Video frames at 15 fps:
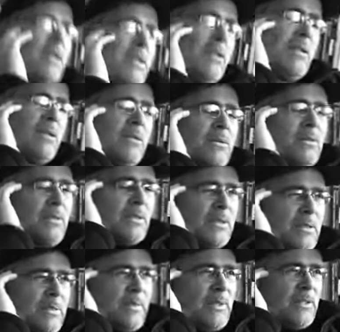You
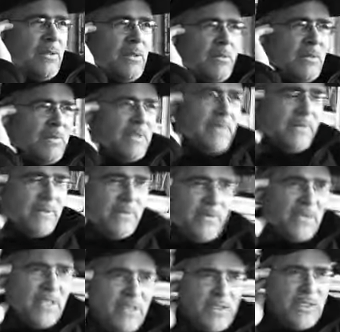know, in terms of leaving
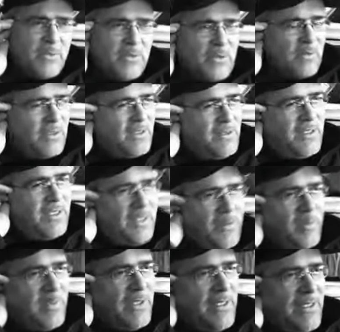friendships, once you get to,
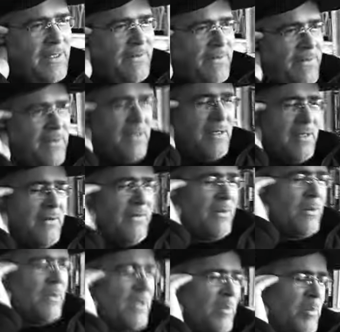if
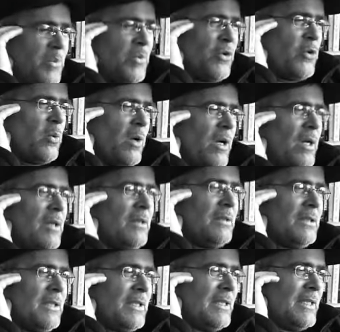you are a bourgeois,
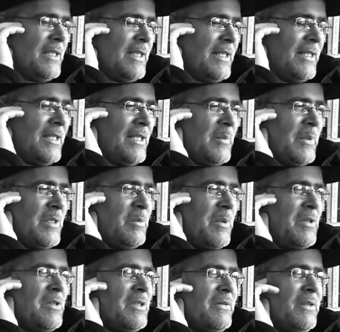
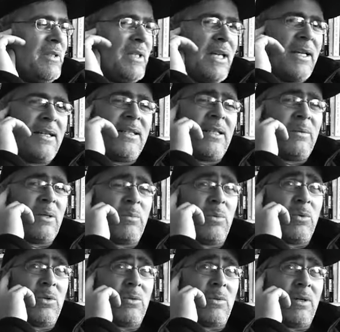especially if you're an academic
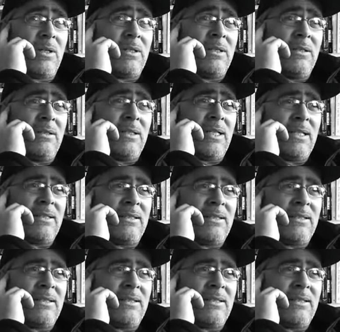bourgeois in the United